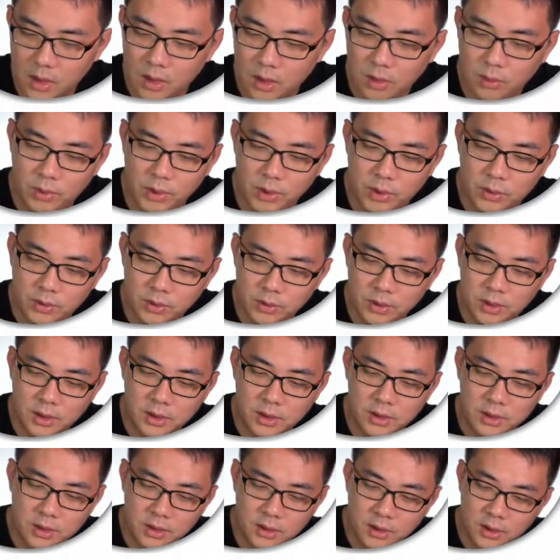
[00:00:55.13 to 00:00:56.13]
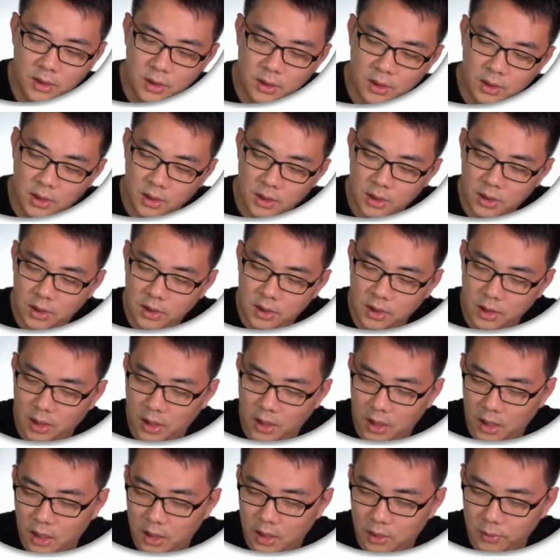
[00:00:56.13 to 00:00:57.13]
we could just
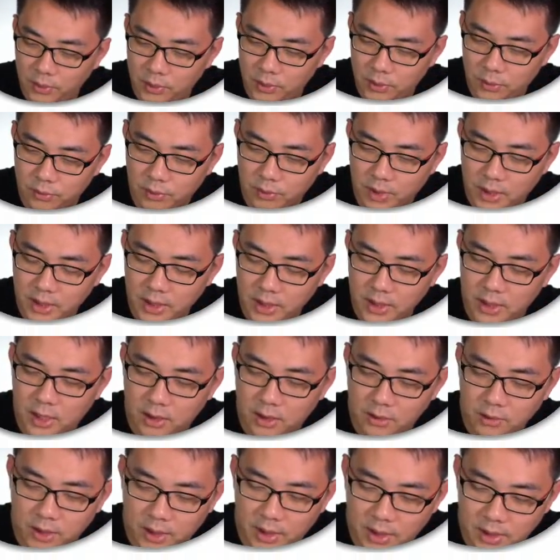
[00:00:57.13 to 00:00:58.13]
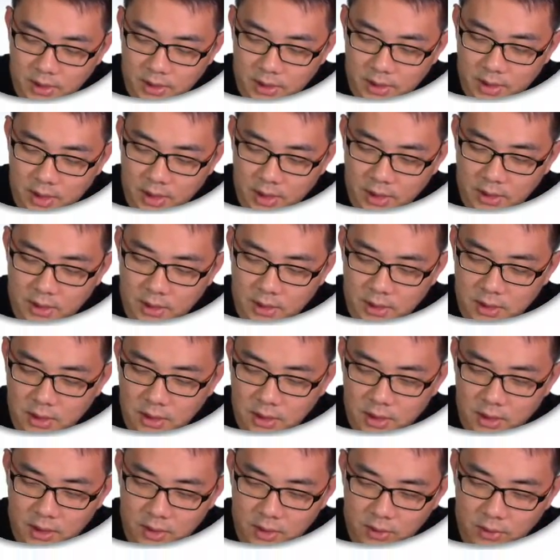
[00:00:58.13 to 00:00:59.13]
we could write it down as, hence the
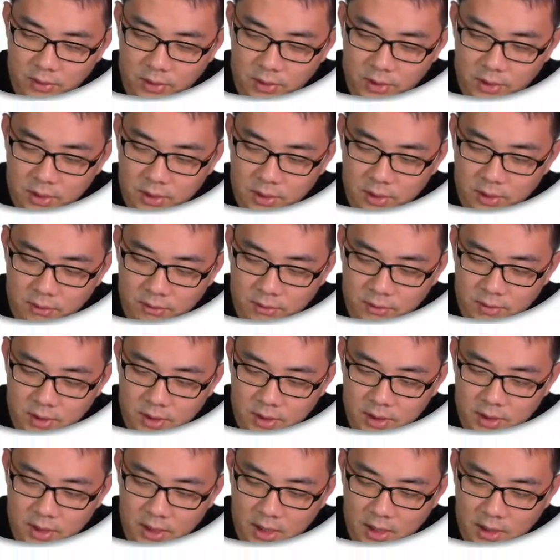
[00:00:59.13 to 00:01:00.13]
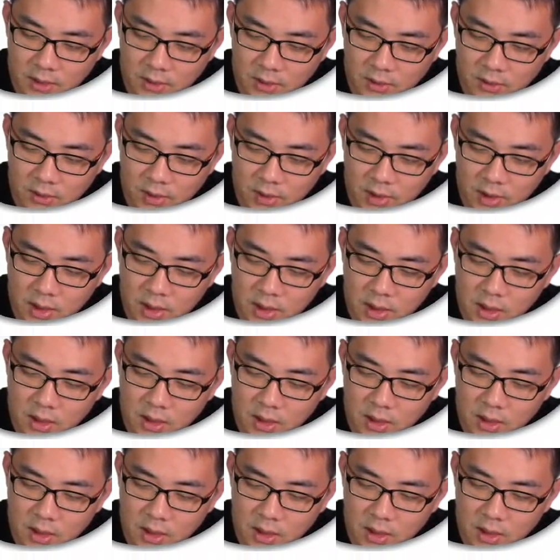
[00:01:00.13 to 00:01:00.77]
integration of 6x squared